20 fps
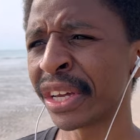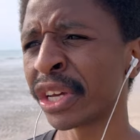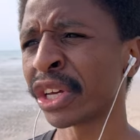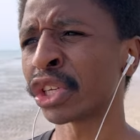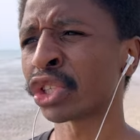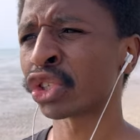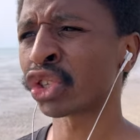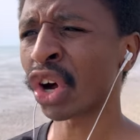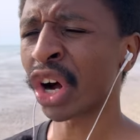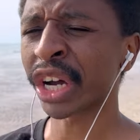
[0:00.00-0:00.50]

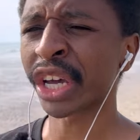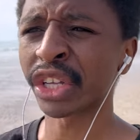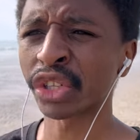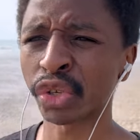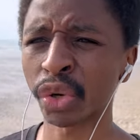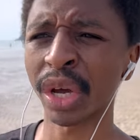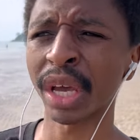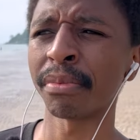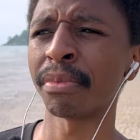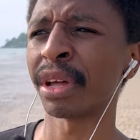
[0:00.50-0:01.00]
He's talking to
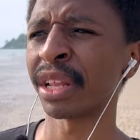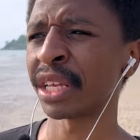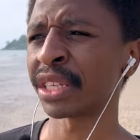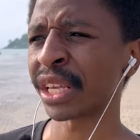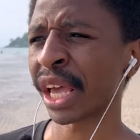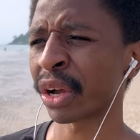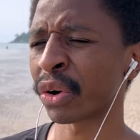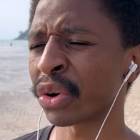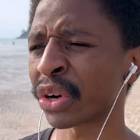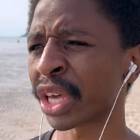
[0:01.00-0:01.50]
him and he's
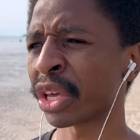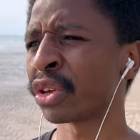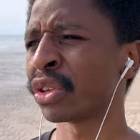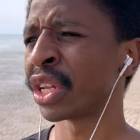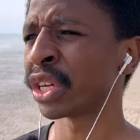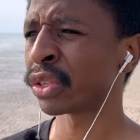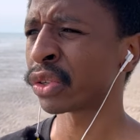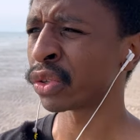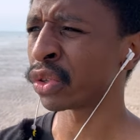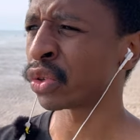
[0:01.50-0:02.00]
like, okay, you
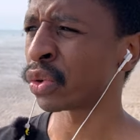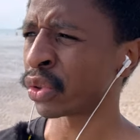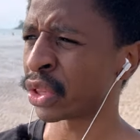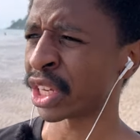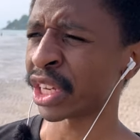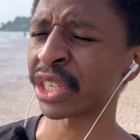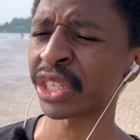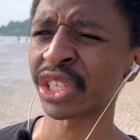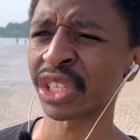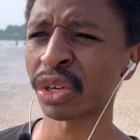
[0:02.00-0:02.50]
need to do
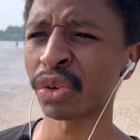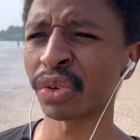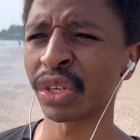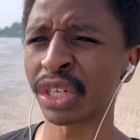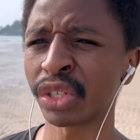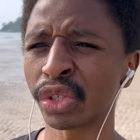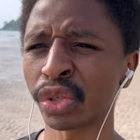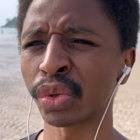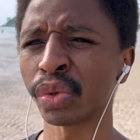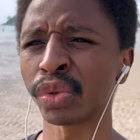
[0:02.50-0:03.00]
this, you need
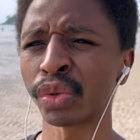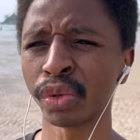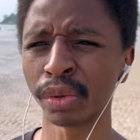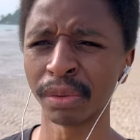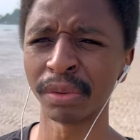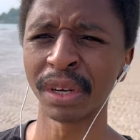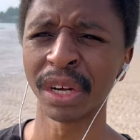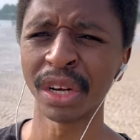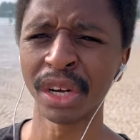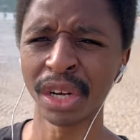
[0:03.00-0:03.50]
to,
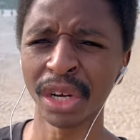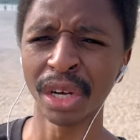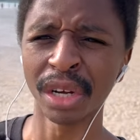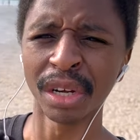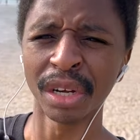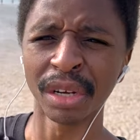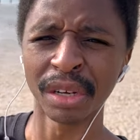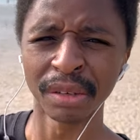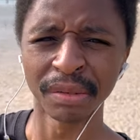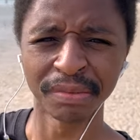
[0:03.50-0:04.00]

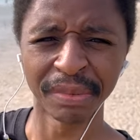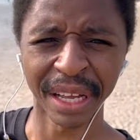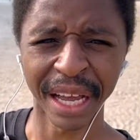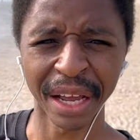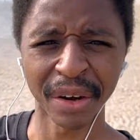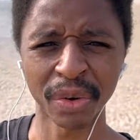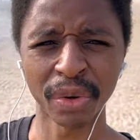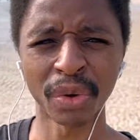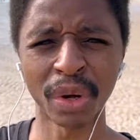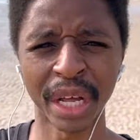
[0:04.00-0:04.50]
I
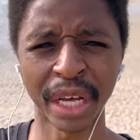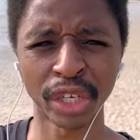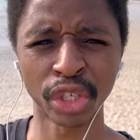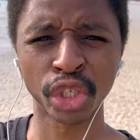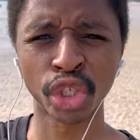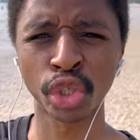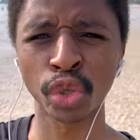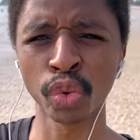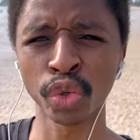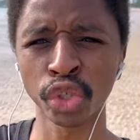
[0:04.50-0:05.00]
don't know, like
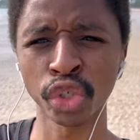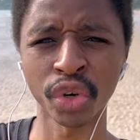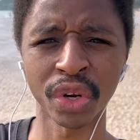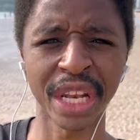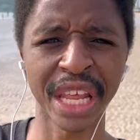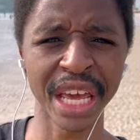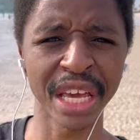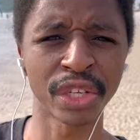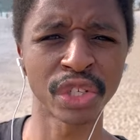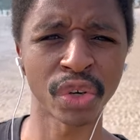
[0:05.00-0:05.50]
shoot your
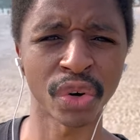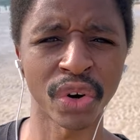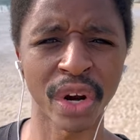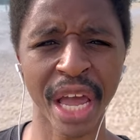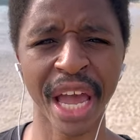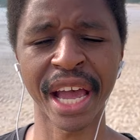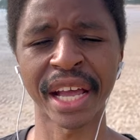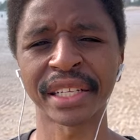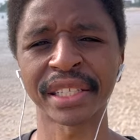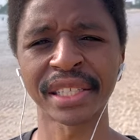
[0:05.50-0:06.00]
laser
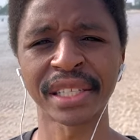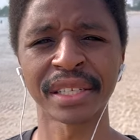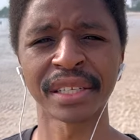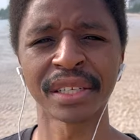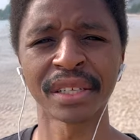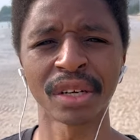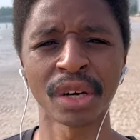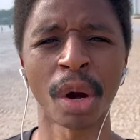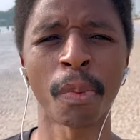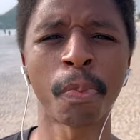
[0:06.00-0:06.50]
at
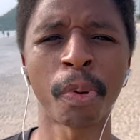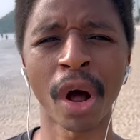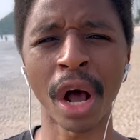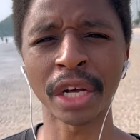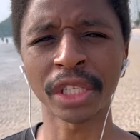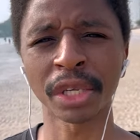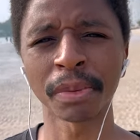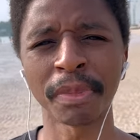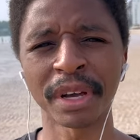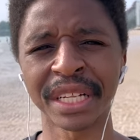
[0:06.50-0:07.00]

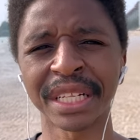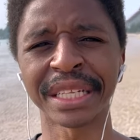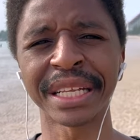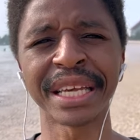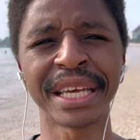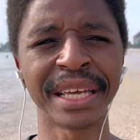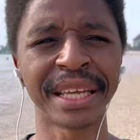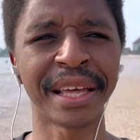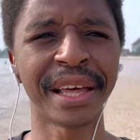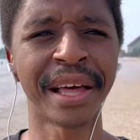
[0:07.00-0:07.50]

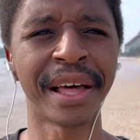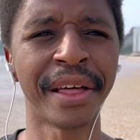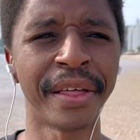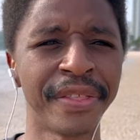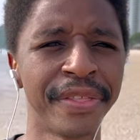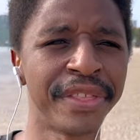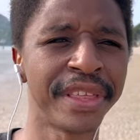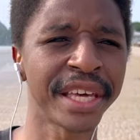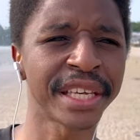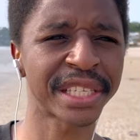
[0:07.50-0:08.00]
approximately
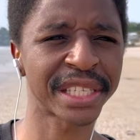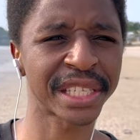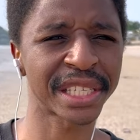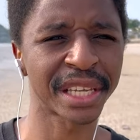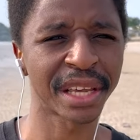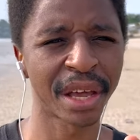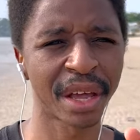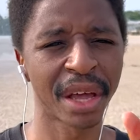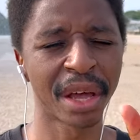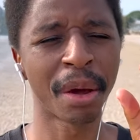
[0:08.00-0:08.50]
this
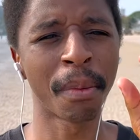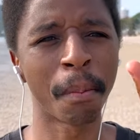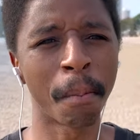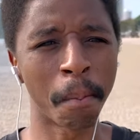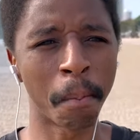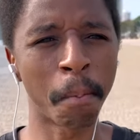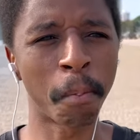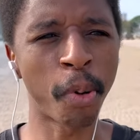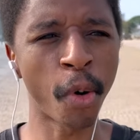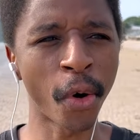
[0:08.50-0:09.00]

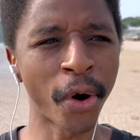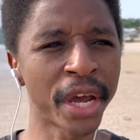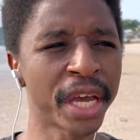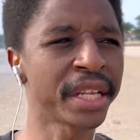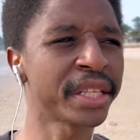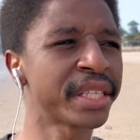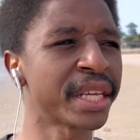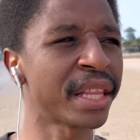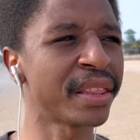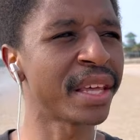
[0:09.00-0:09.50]

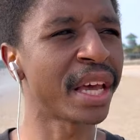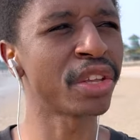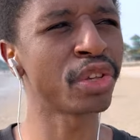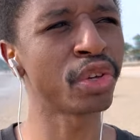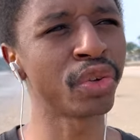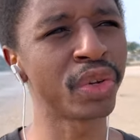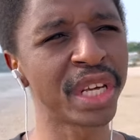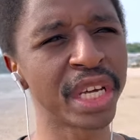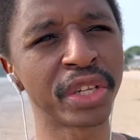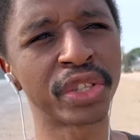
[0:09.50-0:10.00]
point, and then you
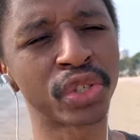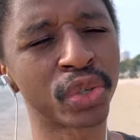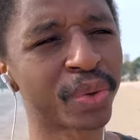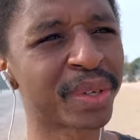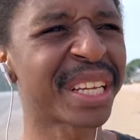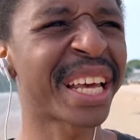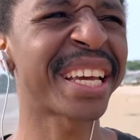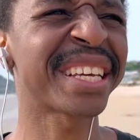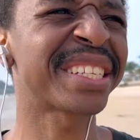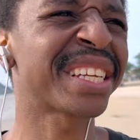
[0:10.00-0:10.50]
need to,
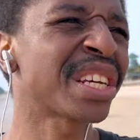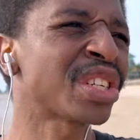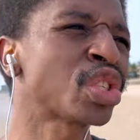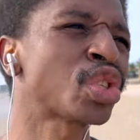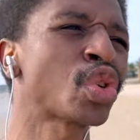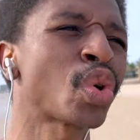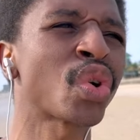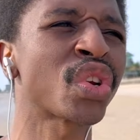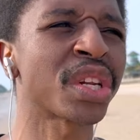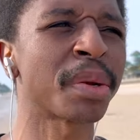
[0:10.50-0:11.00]
like, there's
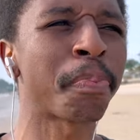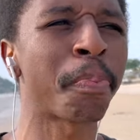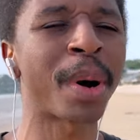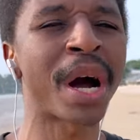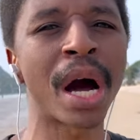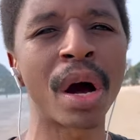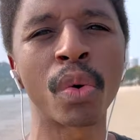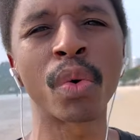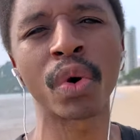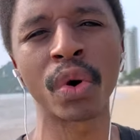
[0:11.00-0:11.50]
certain
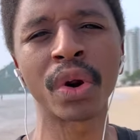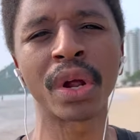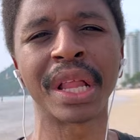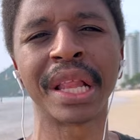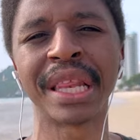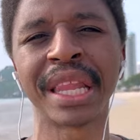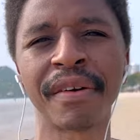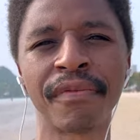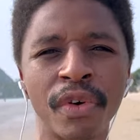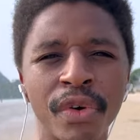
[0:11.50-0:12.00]
power
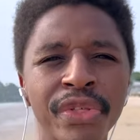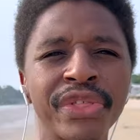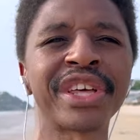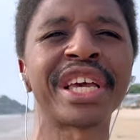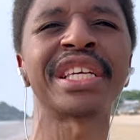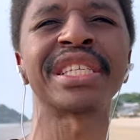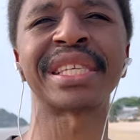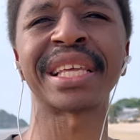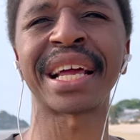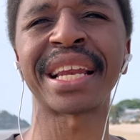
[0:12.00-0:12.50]
level
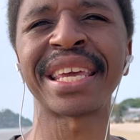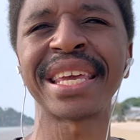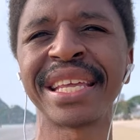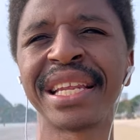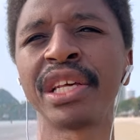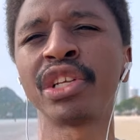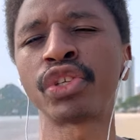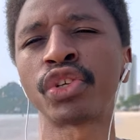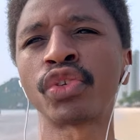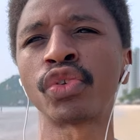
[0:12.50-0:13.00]
things that he
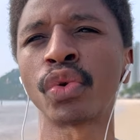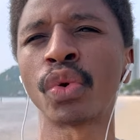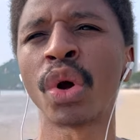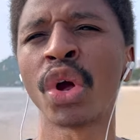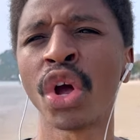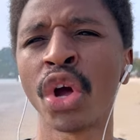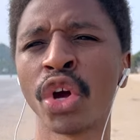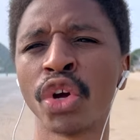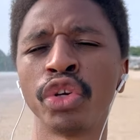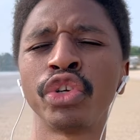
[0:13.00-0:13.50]
needs to
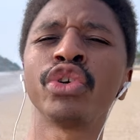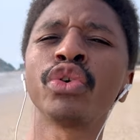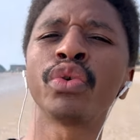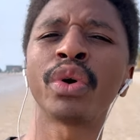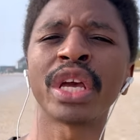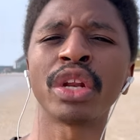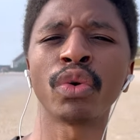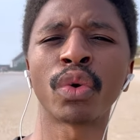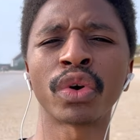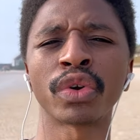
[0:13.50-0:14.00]
do
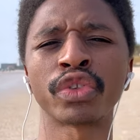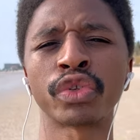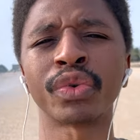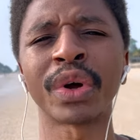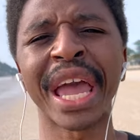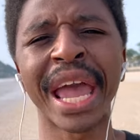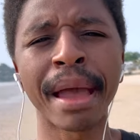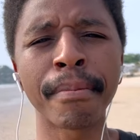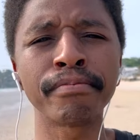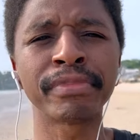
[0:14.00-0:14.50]
in order to
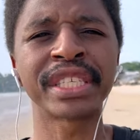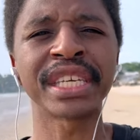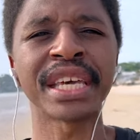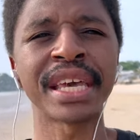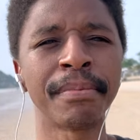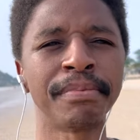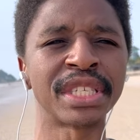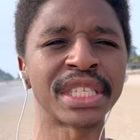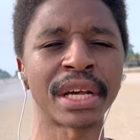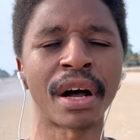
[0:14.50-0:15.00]
empty
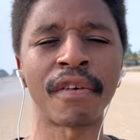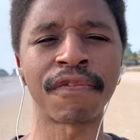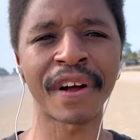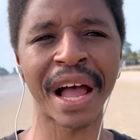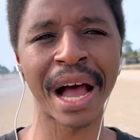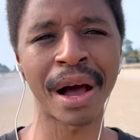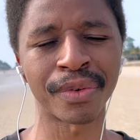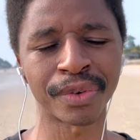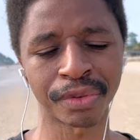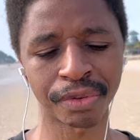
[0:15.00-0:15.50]
himself
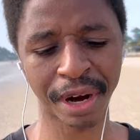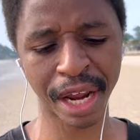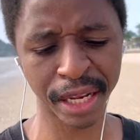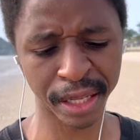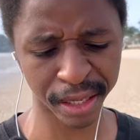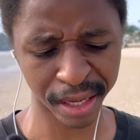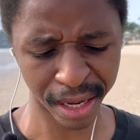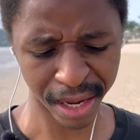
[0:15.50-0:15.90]
out, right?